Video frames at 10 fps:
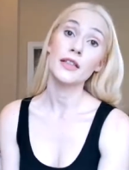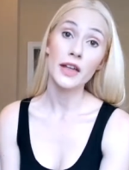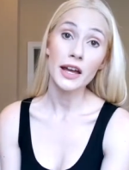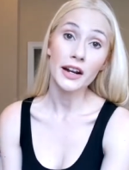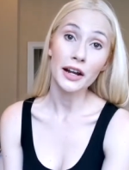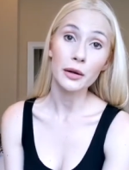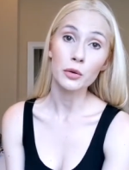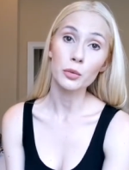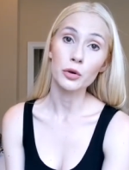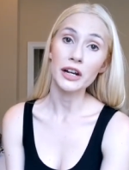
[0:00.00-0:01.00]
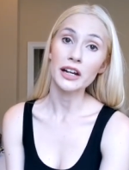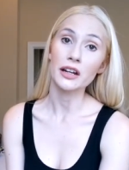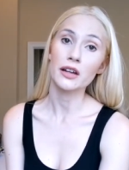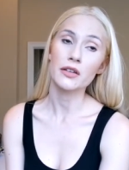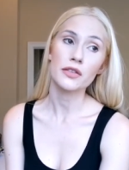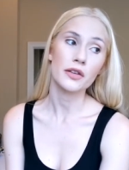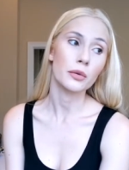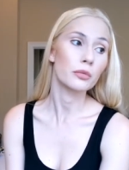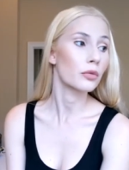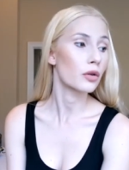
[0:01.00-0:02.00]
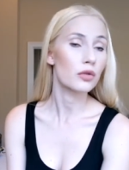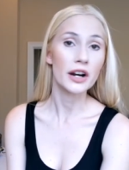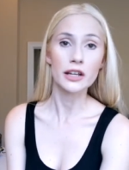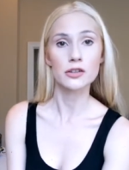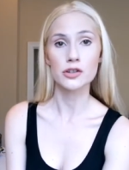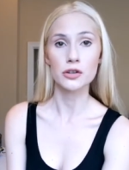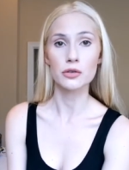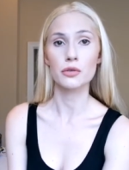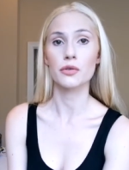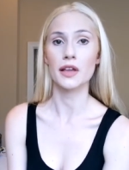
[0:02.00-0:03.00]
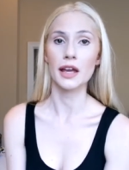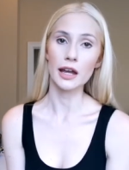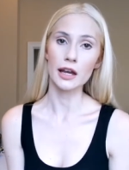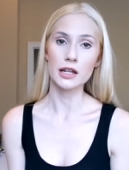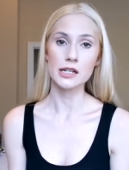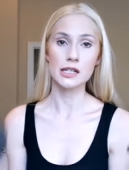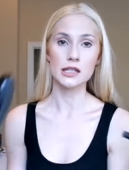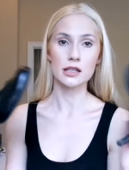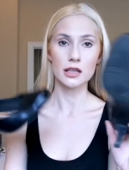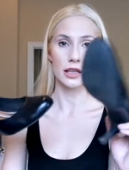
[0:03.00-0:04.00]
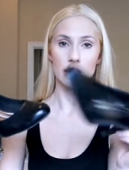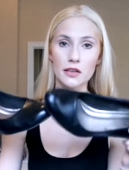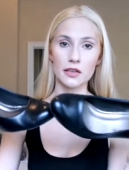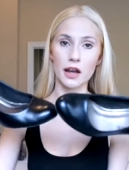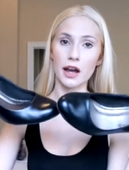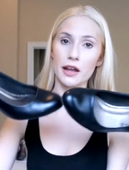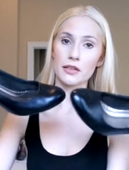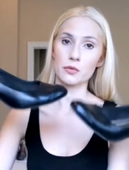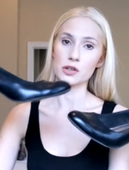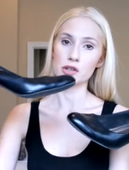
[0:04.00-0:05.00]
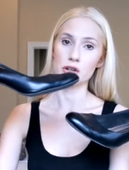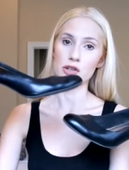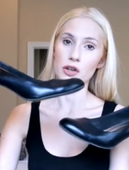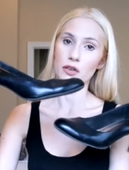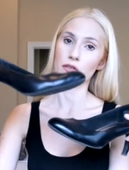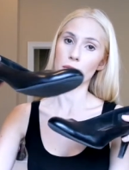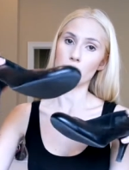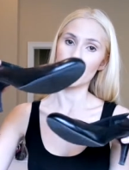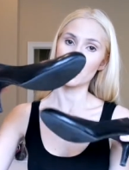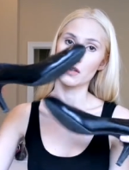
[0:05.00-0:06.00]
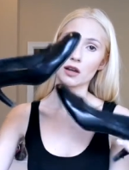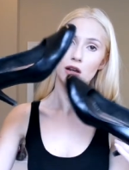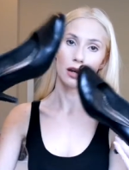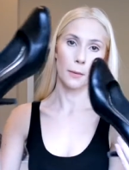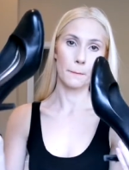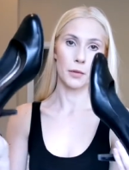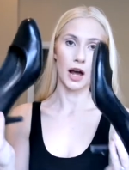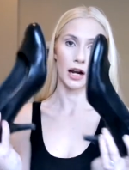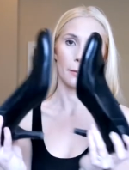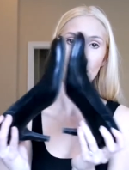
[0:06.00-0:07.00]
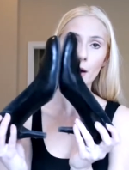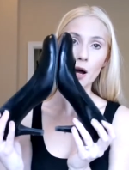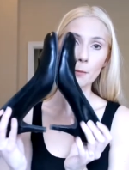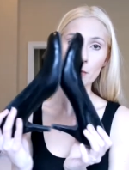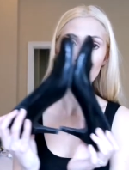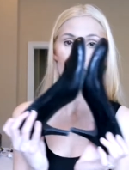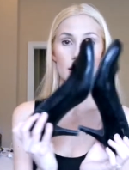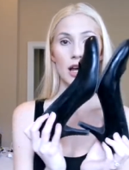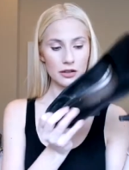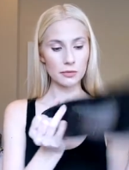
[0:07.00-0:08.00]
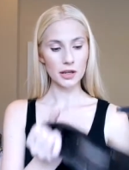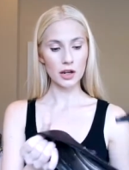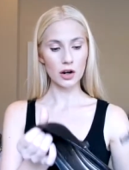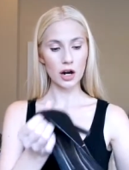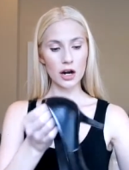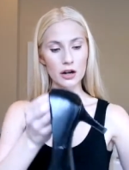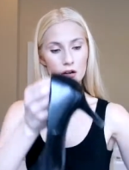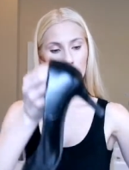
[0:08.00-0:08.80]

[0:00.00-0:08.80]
And then I will bring some running shoes and these guys, which are just basic black pumps. Does it make a heart?